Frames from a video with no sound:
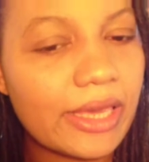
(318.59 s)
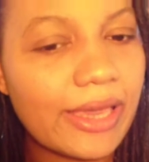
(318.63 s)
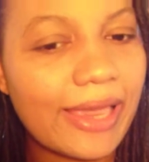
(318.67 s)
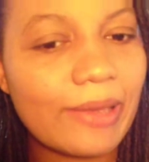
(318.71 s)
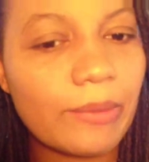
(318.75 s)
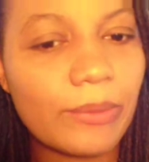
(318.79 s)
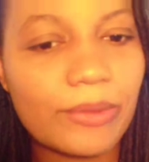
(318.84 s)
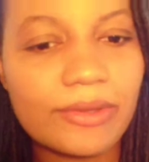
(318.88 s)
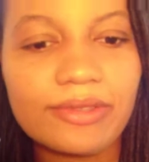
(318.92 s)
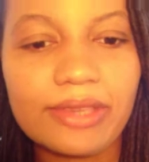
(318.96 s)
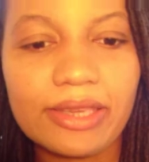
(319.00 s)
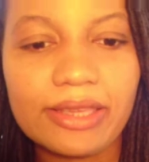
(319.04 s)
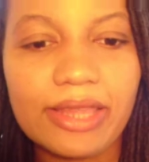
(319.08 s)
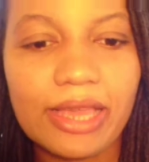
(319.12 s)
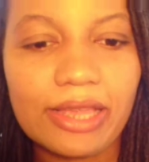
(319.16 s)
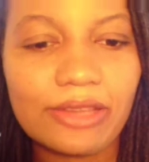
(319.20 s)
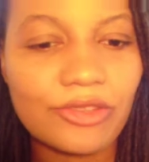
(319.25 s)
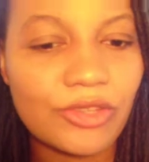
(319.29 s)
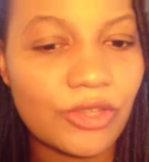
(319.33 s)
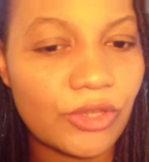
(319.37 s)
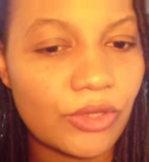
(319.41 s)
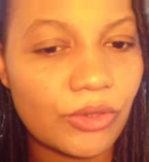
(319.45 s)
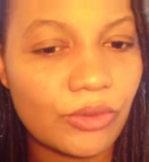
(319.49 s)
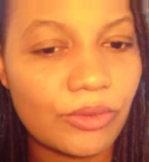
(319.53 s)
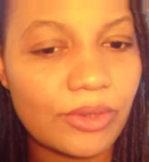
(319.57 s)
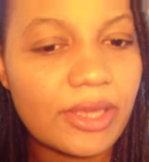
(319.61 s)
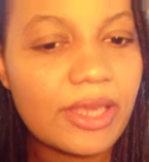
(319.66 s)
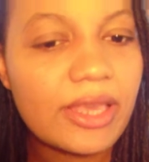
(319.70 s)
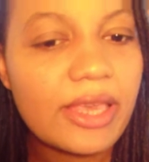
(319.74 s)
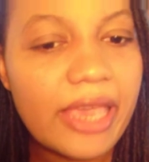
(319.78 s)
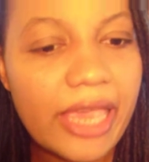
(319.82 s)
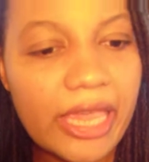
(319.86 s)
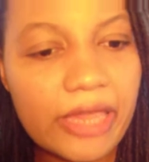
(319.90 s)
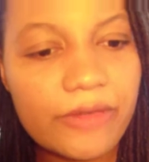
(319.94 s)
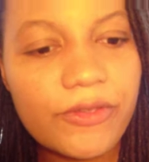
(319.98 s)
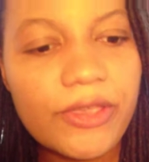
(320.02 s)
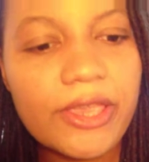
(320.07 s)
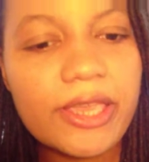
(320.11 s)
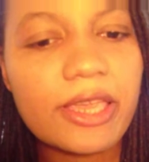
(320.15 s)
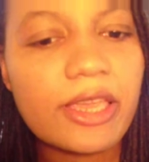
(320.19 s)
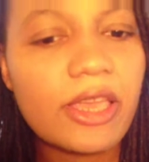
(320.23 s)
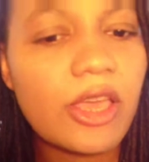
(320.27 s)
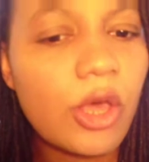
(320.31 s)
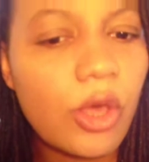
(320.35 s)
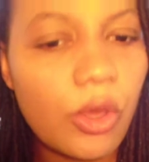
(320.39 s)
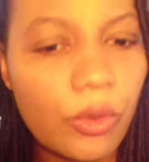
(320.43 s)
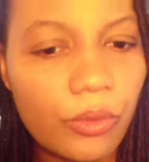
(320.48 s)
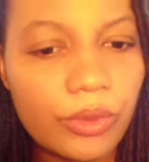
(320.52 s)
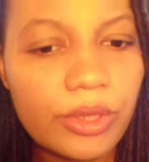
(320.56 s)
I will say that too. I feel like,
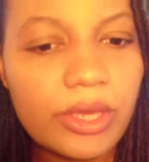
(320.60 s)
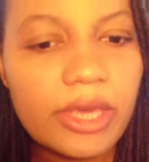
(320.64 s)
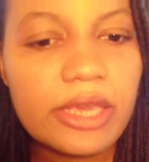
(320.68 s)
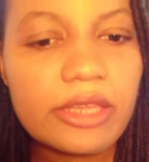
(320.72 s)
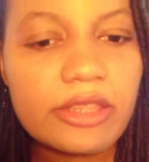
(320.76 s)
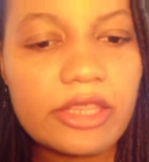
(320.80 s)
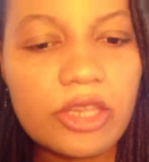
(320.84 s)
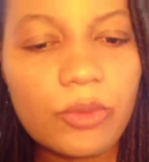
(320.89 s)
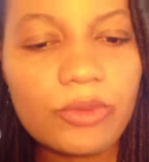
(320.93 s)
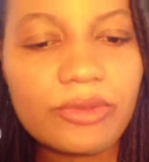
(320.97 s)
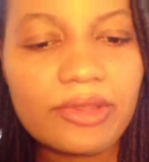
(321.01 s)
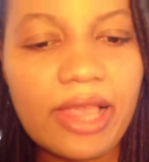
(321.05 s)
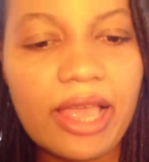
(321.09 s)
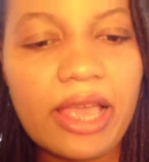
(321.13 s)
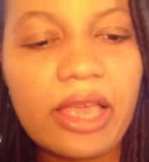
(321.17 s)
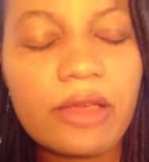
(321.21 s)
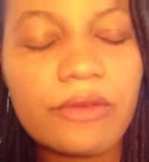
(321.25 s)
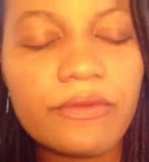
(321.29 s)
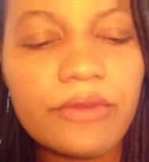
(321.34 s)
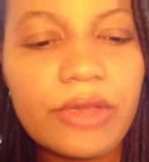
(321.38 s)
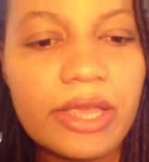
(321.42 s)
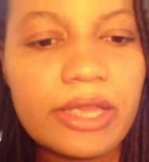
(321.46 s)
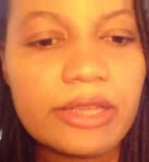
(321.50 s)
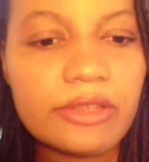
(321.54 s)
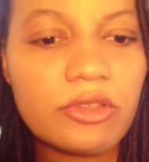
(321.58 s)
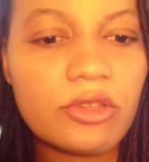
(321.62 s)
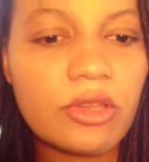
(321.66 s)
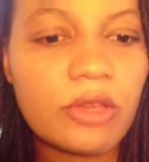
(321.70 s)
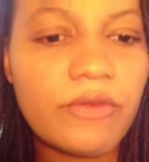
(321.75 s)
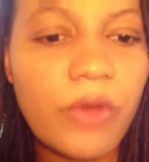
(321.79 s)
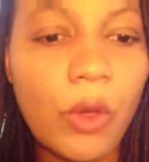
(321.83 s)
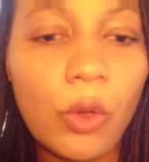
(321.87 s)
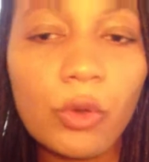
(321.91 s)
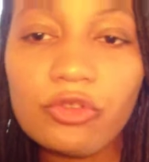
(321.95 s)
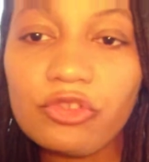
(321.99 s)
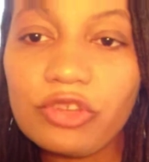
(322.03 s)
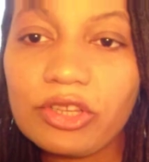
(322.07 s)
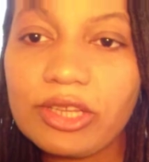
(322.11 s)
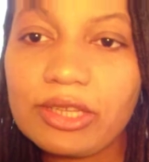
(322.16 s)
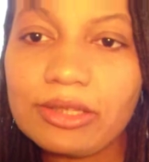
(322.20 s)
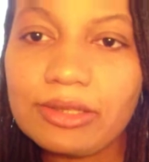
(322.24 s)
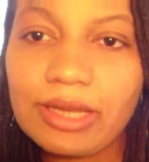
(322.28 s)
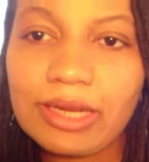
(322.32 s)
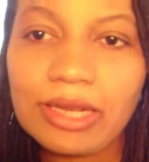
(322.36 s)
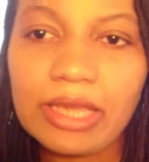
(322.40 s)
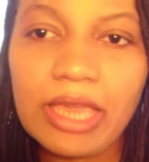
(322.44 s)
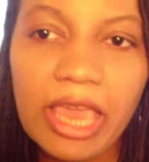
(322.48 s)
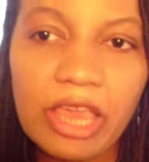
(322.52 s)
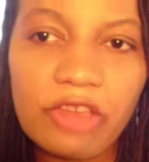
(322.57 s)
oh, there was a lot of devotion and
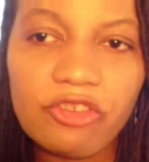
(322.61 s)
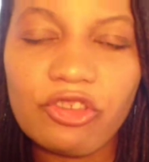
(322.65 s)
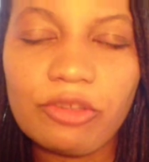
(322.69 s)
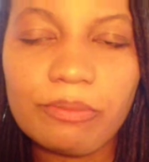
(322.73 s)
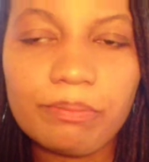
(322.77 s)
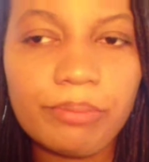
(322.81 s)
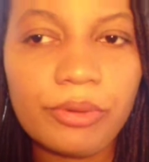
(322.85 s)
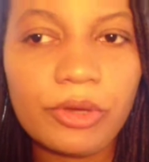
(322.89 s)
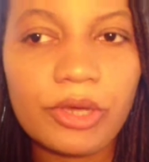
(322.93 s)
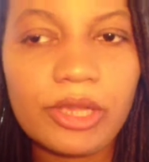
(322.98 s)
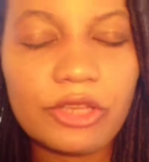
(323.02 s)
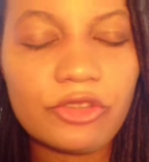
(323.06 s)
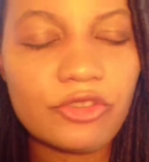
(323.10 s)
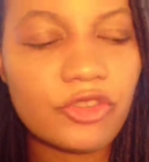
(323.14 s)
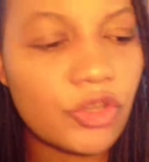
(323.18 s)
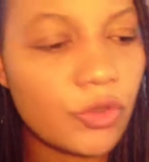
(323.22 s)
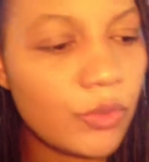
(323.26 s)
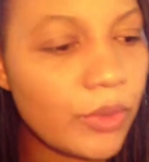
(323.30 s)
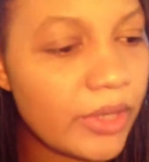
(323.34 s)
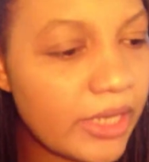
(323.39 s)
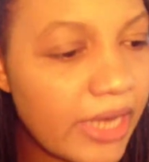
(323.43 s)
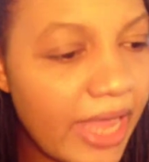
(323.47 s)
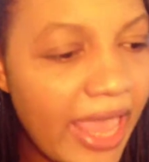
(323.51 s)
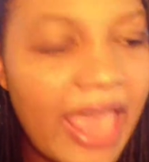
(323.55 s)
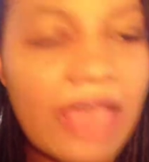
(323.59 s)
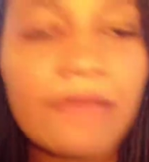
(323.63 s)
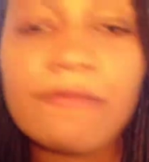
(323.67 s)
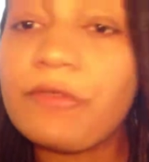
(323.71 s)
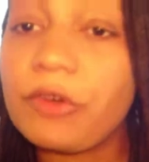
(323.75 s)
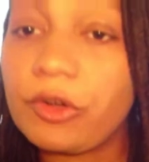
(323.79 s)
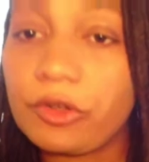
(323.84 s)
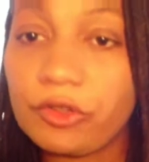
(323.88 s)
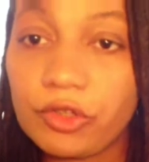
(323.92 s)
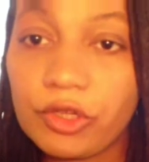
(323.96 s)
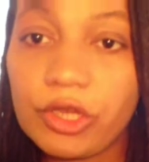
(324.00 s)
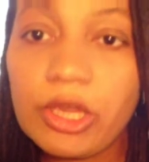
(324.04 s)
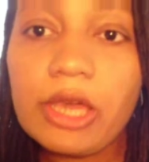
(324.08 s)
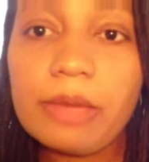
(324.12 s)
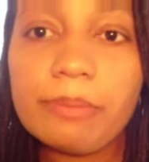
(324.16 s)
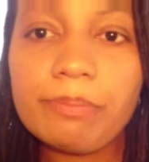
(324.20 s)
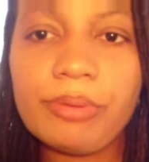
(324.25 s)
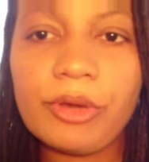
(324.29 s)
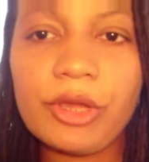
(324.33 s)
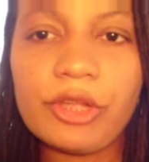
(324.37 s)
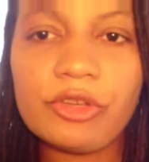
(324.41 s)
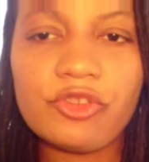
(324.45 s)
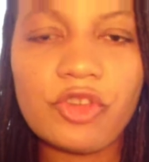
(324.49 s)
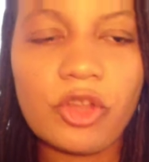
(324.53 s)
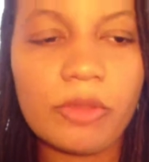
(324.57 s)
dedication put into an effort, put
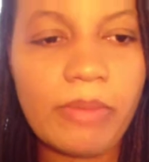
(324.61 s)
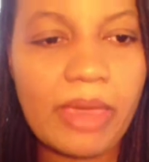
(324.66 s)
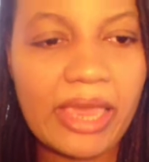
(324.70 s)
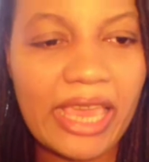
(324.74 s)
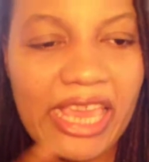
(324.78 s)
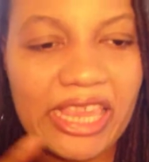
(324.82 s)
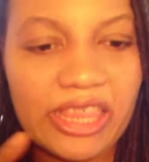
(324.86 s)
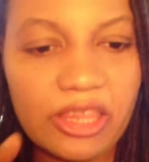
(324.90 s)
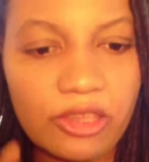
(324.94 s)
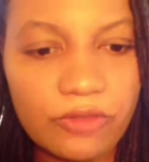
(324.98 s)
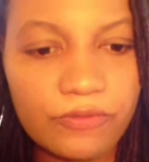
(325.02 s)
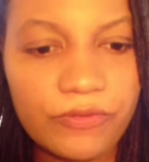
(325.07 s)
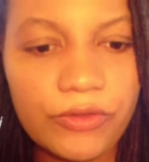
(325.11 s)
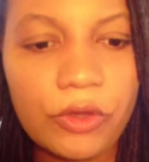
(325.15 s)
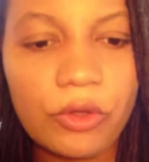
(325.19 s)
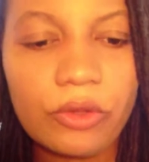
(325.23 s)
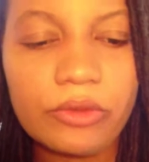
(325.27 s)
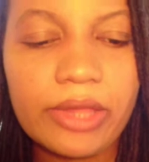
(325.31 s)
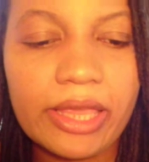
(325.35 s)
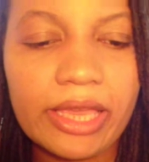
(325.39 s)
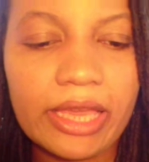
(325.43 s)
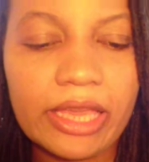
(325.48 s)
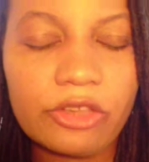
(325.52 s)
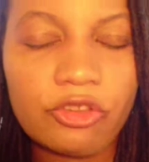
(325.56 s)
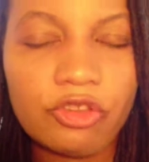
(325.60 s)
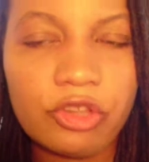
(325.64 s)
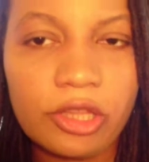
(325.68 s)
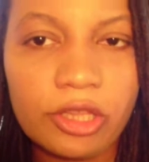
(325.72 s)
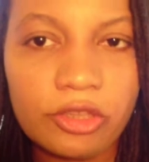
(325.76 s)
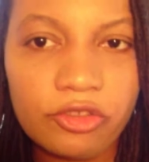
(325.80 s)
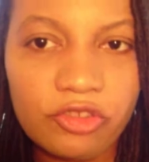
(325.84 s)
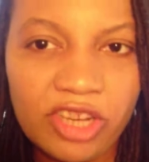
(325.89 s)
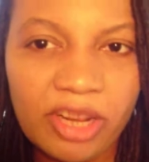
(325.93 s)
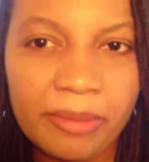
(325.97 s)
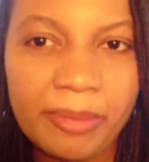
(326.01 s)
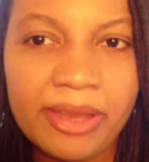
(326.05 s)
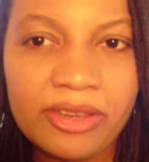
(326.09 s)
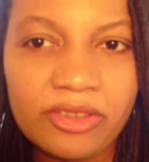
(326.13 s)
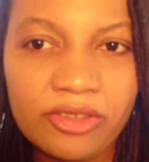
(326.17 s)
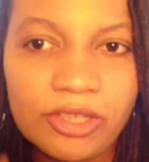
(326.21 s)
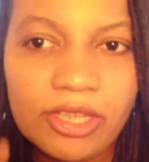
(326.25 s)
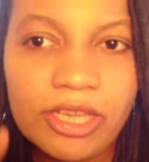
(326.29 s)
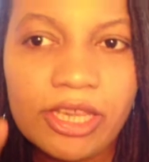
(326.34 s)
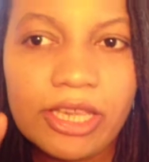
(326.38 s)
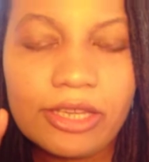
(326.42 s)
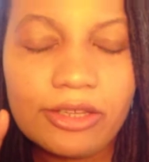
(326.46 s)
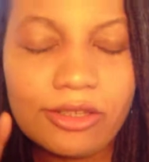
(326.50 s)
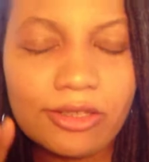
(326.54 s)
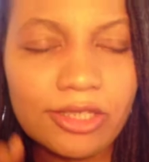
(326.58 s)
into making this feel like a legitimate,
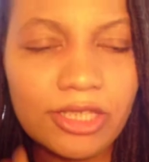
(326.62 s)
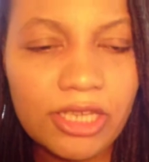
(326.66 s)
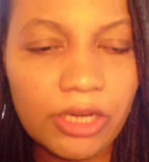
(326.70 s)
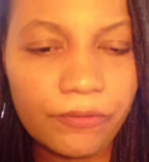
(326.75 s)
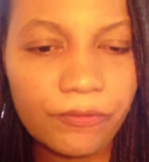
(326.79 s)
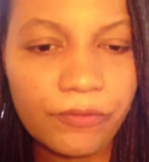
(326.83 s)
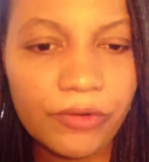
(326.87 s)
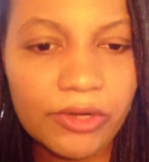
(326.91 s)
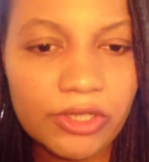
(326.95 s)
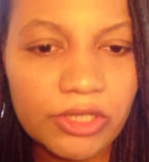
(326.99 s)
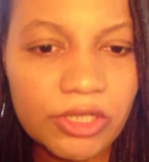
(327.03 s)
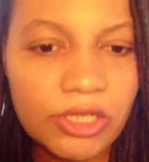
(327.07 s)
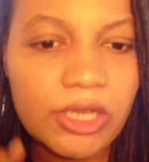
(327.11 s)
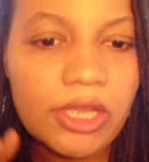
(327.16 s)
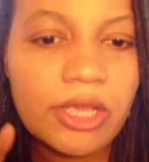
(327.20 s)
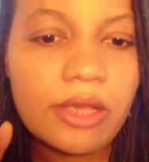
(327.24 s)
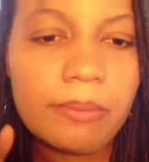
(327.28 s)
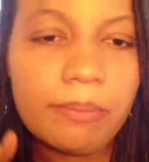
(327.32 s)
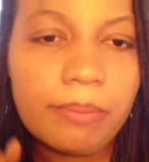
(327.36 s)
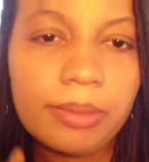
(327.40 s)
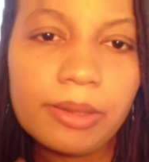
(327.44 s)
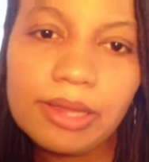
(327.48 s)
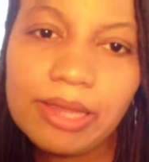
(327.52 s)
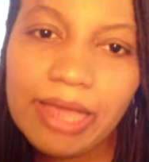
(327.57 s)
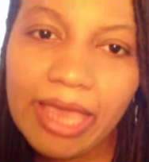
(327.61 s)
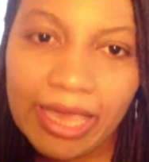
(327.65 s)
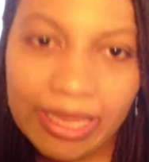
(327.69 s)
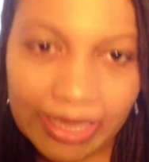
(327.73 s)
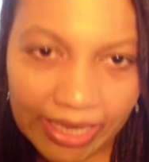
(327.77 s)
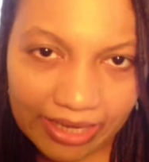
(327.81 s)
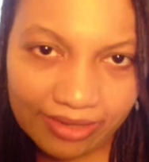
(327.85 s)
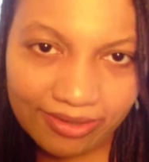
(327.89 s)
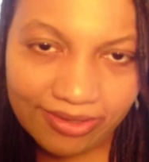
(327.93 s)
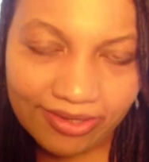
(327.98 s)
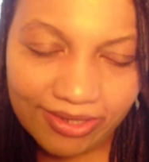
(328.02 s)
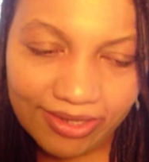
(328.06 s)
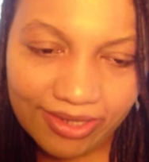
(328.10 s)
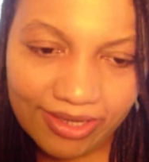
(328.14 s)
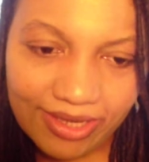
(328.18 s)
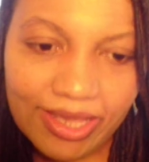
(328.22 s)
different planet.